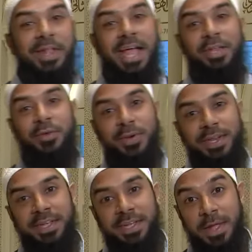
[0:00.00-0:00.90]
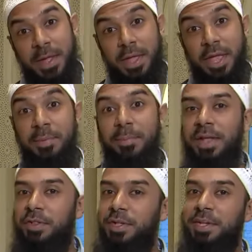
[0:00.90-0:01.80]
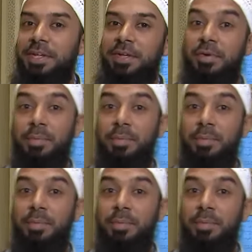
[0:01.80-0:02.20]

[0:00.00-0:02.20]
is actually a blessing